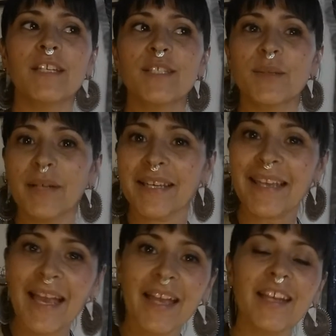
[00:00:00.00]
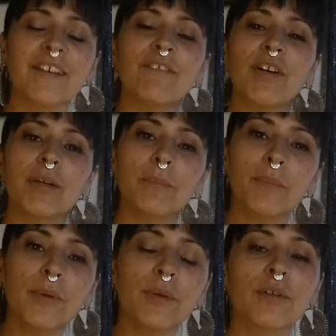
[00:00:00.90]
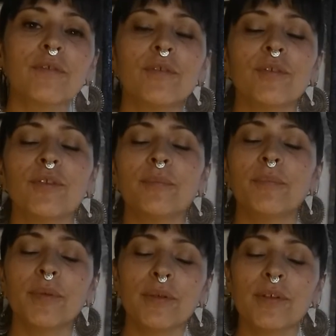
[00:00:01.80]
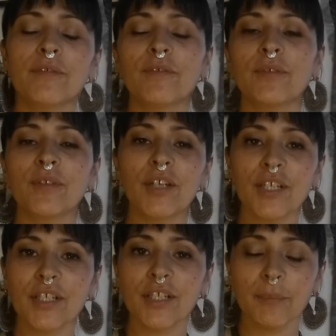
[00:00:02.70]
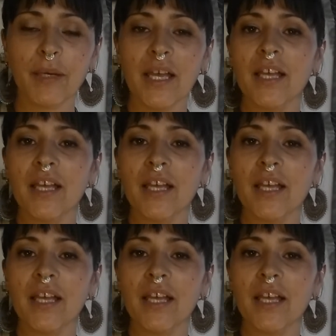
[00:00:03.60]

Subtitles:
So again, a very beautiful, beautiful herb